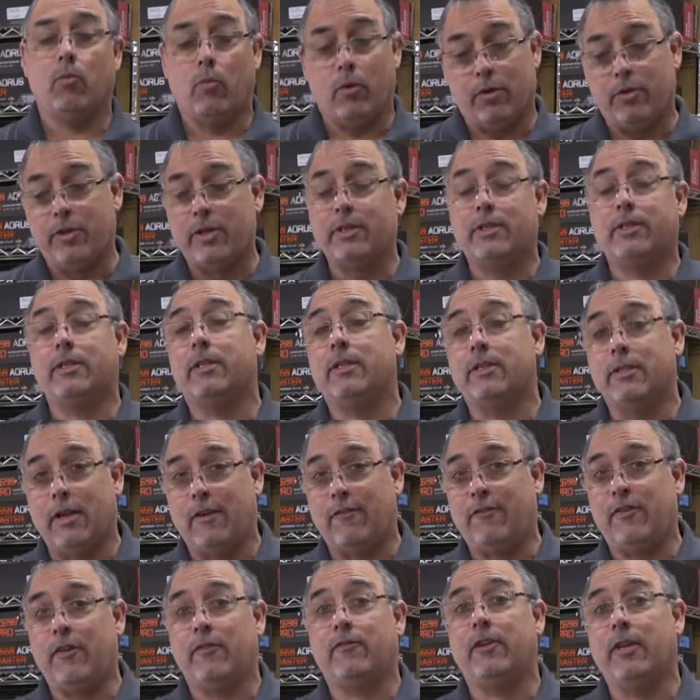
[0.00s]
Well, this is a
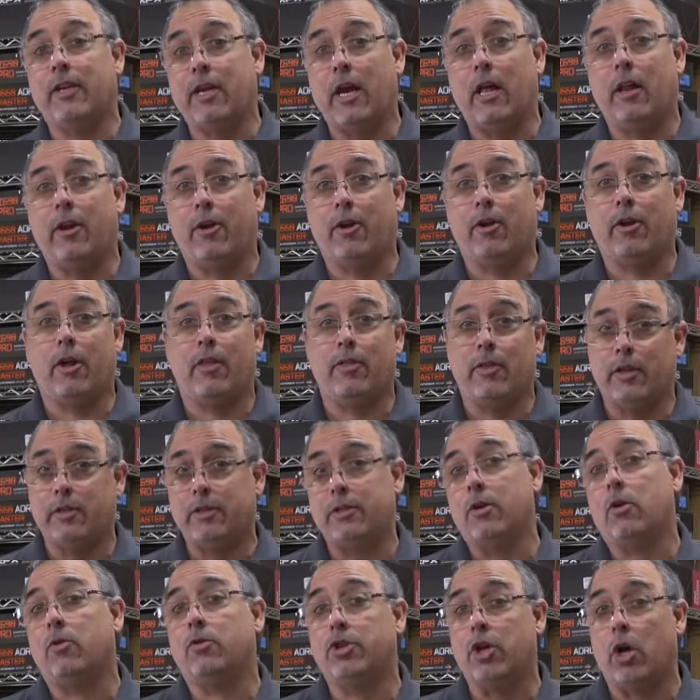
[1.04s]
50 cal air gun that's
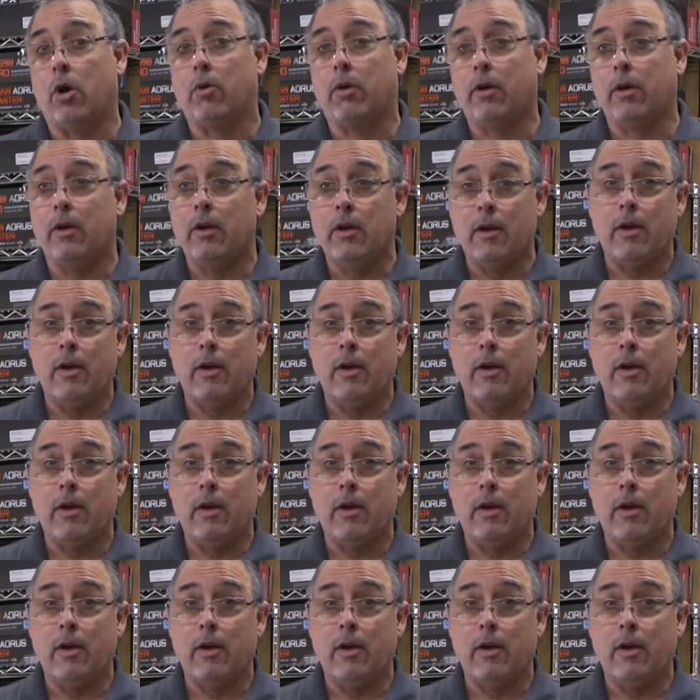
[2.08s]
no joke.